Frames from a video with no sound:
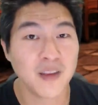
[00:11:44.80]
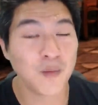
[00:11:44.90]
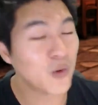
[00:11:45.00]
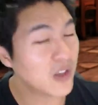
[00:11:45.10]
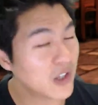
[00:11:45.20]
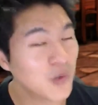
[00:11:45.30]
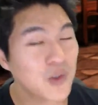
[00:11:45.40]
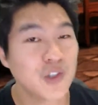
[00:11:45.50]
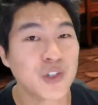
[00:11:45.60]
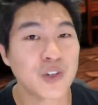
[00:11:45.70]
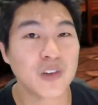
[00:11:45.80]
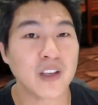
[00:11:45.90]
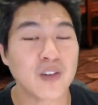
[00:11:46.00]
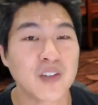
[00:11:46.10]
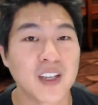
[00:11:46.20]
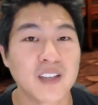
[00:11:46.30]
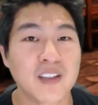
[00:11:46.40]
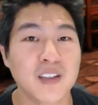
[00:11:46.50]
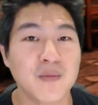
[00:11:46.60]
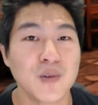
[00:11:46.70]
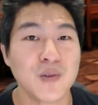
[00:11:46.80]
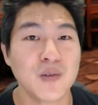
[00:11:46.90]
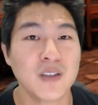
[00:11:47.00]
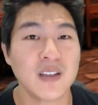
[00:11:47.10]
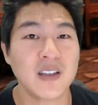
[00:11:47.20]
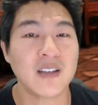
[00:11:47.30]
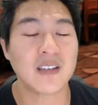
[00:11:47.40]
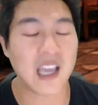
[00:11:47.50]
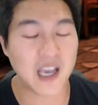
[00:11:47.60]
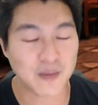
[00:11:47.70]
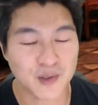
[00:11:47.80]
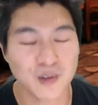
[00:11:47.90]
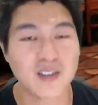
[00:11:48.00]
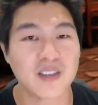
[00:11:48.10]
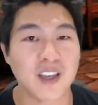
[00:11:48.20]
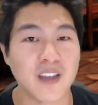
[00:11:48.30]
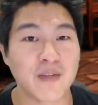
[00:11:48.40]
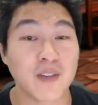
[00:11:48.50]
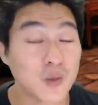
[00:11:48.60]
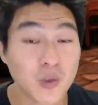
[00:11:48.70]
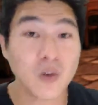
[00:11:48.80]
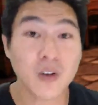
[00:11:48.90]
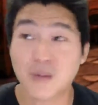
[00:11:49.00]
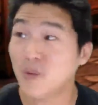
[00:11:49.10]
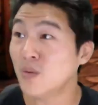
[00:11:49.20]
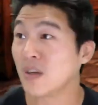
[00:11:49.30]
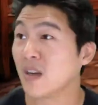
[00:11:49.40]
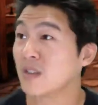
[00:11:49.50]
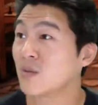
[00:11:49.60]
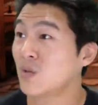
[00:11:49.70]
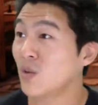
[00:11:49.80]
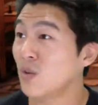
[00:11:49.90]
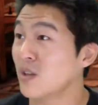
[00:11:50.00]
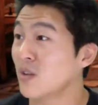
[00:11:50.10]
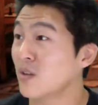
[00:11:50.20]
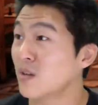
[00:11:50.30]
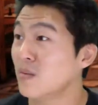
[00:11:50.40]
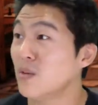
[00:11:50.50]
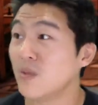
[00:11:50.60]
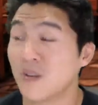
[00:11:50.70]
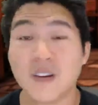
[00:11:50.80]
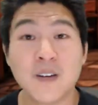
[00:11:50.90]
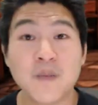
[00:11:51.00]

the more that you ensure that your ticket to the moon is absolutely safe. Because we're going to the moon, guys. We're totally going to the moon.